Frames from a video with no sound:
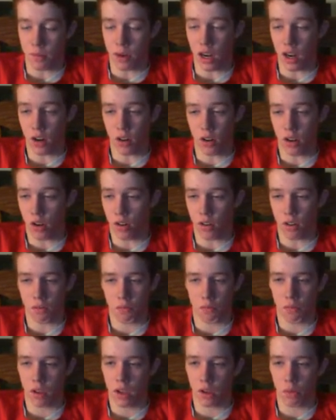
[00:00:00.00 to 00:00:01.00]
And I don't
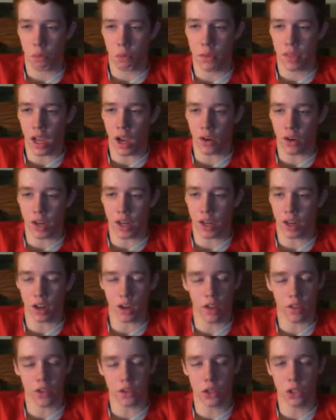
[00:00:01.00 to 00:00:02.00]
know without getting
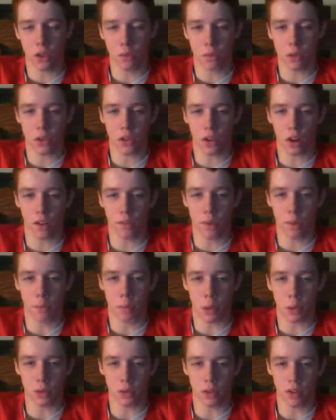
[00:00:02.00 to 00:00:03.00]
another superstar if the
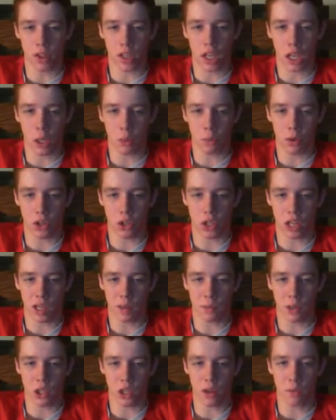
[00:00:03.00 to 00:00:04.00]
Bulls really can win a
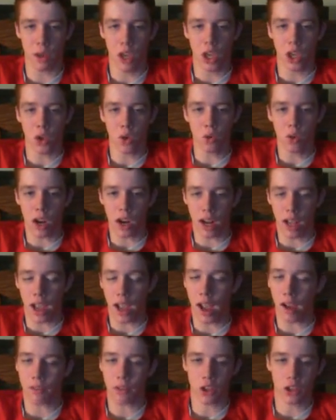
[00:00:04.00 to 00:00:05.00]
championship. You got to
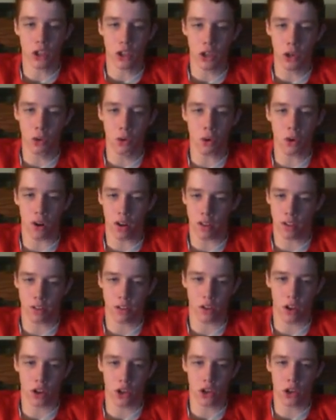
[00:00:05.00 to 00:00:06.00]
have a two or a,
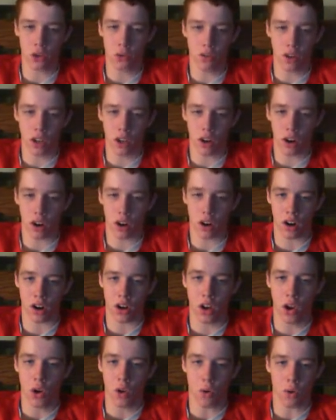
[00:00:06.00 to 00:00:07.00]
a, shooting
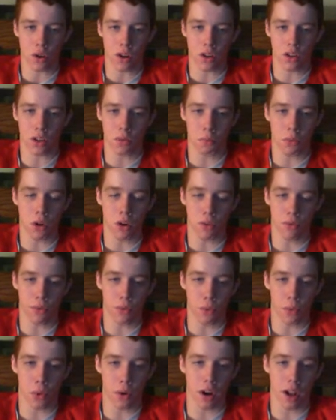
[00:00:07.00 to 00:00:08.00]
guard or a small
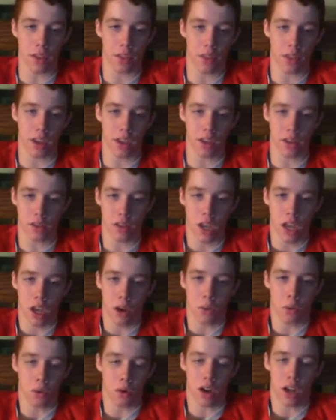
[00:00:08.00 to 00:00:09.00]
forward. I think is
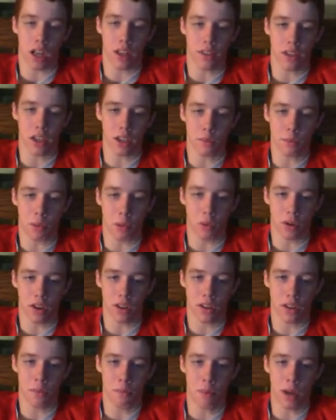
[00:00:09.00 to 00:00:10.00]
what at this point
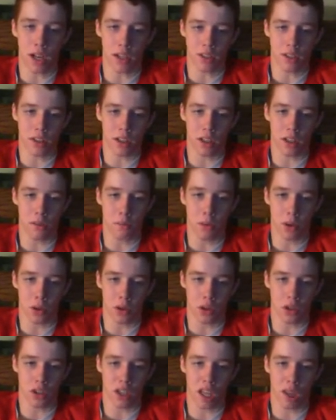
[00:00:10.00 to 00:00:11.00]
is the best thing to
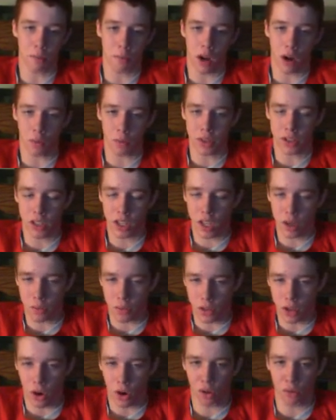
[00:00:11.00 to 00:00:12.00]
build your team around. We see it
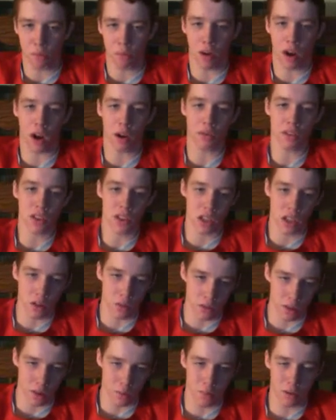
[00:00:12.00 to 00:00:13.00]
with Kobe Bryant. We see it
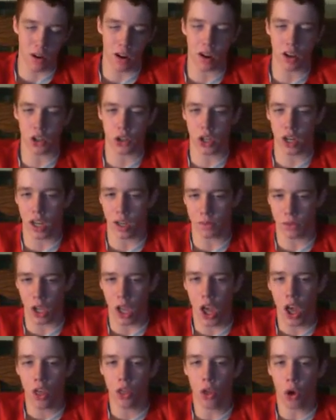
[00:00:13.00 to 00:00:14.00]
with LeBron James.
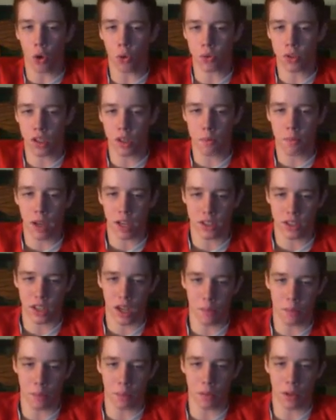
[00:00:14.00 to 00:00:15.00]
Those are the best
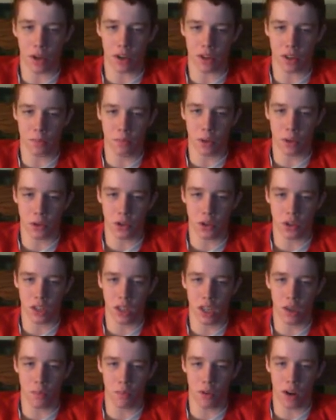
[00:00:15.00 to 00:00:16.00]
type of players to build your
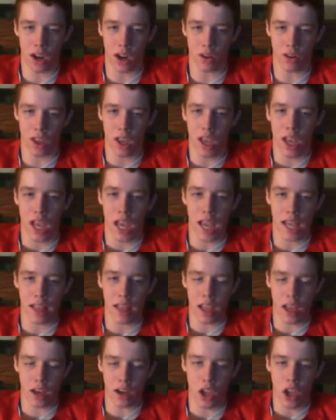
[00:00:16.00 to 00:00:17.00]
team around, and
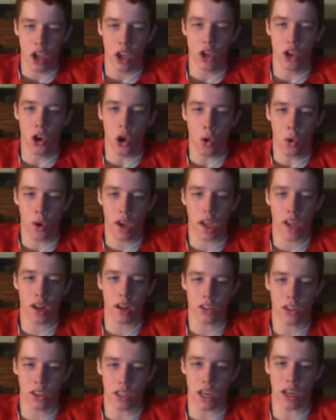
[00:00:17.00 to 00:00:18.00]
then go get
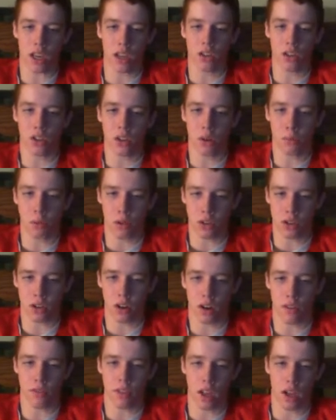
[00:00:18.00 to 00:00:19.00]
a second
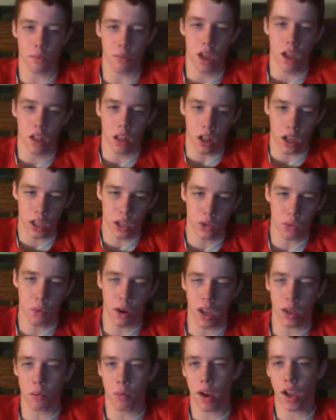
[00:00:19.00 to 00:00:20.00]
superstar for them, like
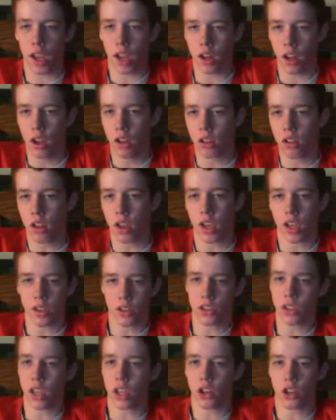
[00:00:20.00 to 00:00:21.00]
Dwyane Wade, like
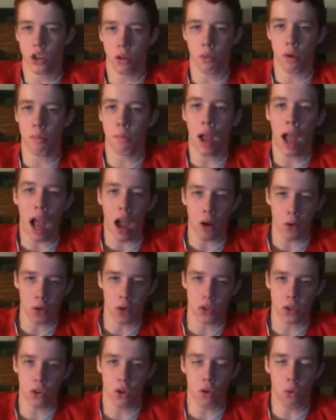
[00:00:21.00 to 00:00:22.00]
essentially what Pau
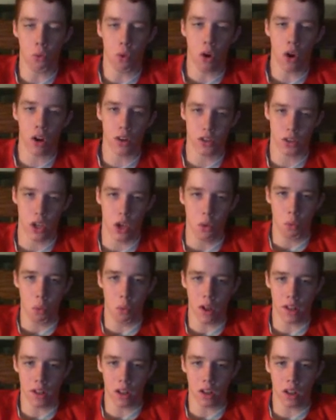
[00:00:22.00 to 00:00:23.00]
Gasol was
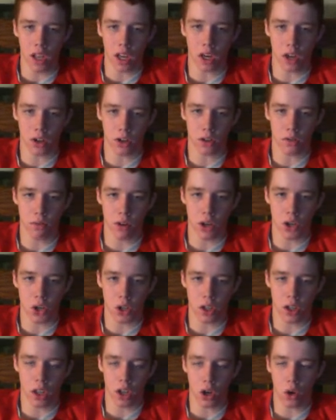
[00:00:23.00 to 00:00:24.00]
when the Lakers
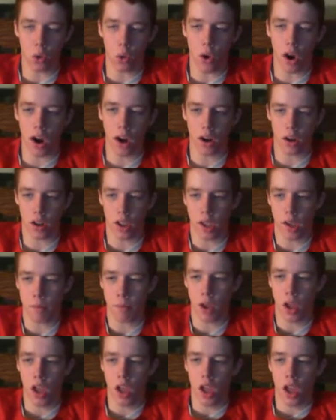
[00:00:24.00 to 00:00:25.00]
originally acquired
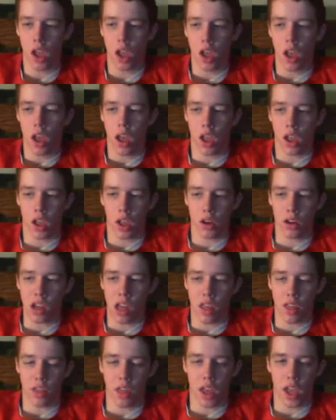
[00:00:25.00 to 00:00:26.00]
him, and
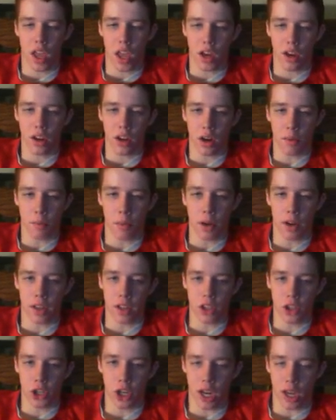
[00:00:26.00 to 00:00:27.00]
they ended up winning
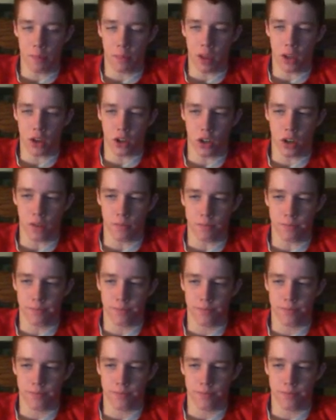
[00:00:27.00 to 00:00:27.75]
the championship.